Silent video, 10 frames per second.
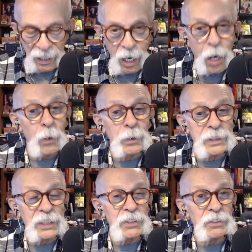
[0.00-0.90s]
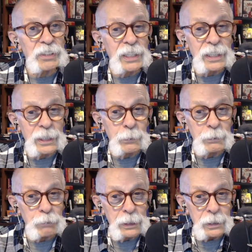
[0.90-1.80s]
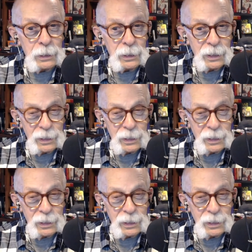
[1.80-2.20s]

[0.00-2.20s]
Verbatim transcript: Oh, didn't you say that he was ready?